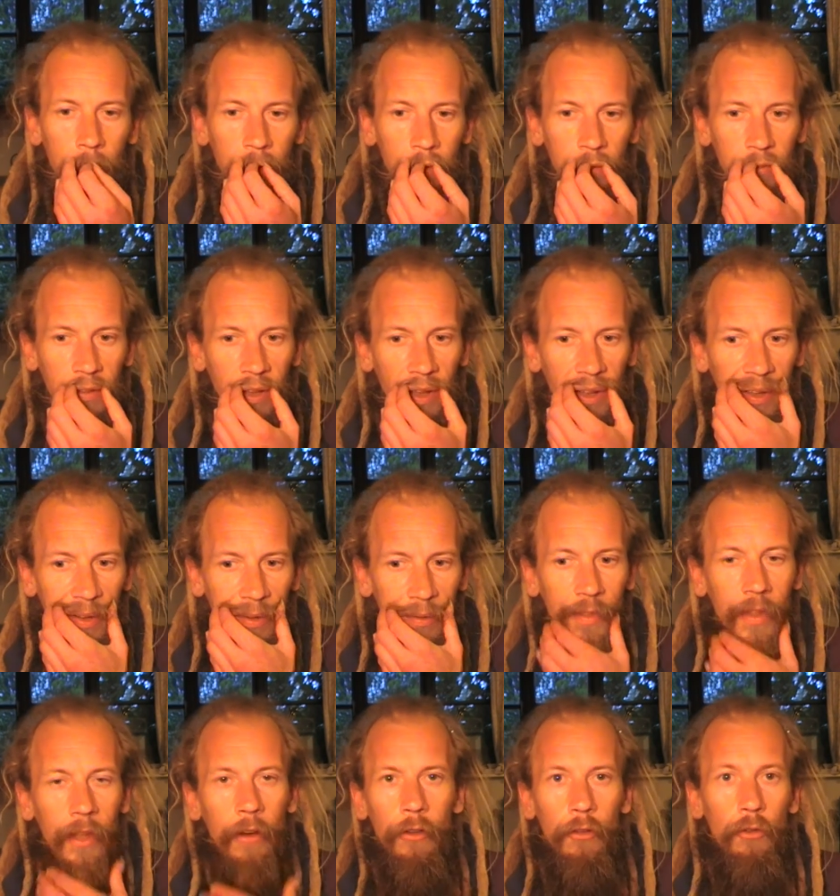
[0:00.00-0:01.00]
So
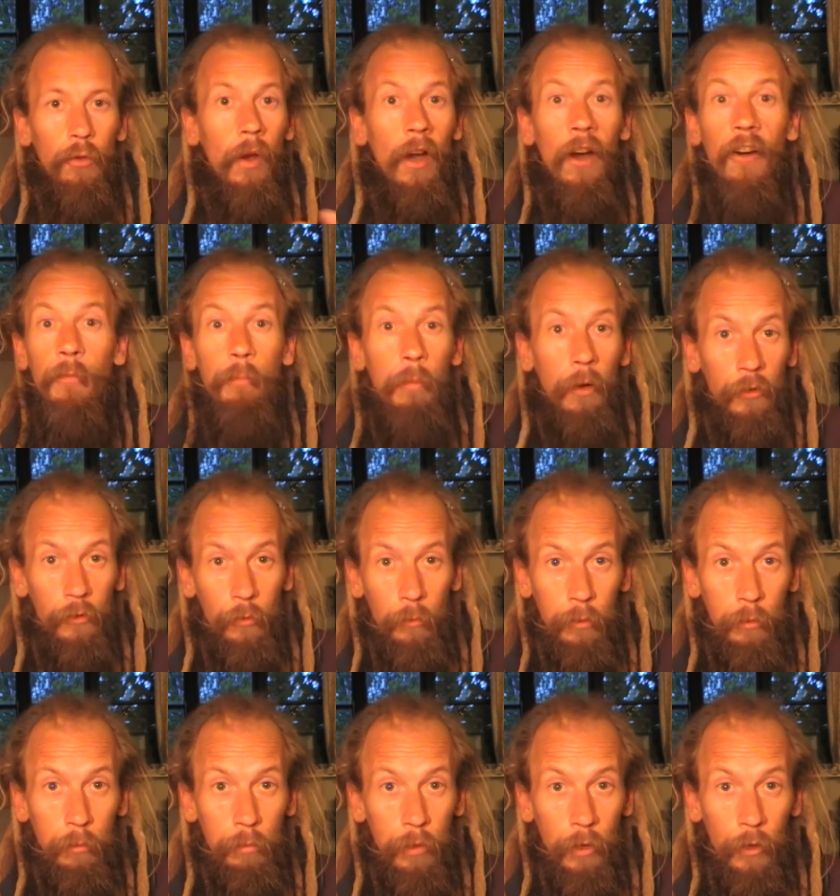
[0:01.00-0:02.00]
there are 12
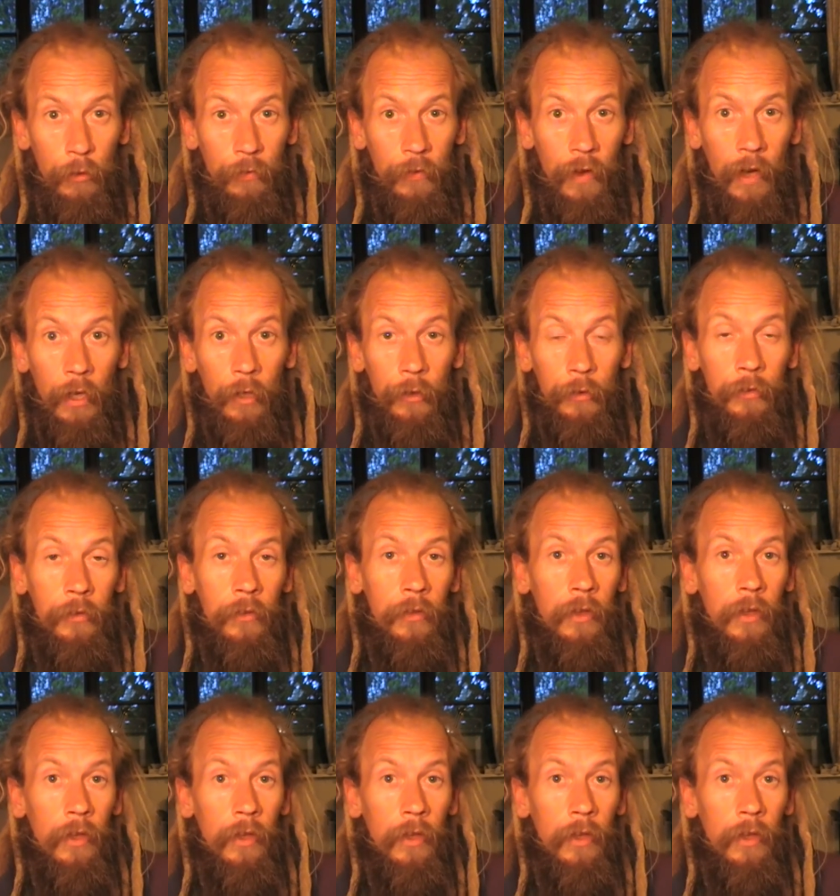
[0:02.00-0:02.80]
possible profiles.